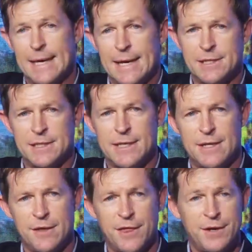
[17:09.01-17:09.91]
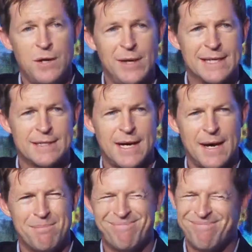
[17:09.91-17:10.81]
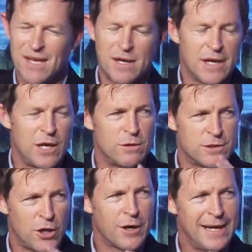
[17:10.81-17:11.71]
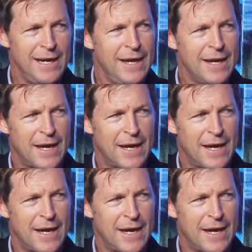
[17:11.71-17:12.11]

and just said, in 3 weeks' time, it'll start healing.